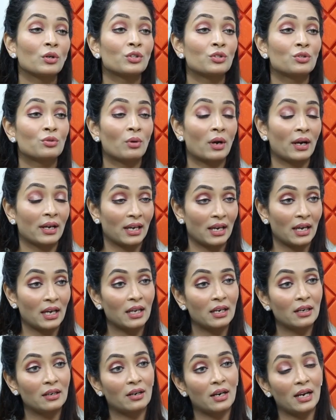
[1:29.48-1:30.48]
was to
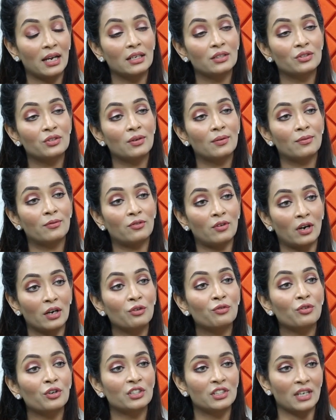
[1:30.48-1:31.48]
again raise a
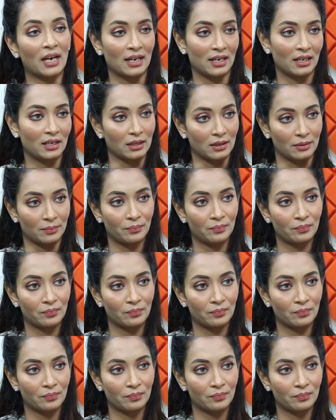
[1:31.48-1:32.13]
fund for charity.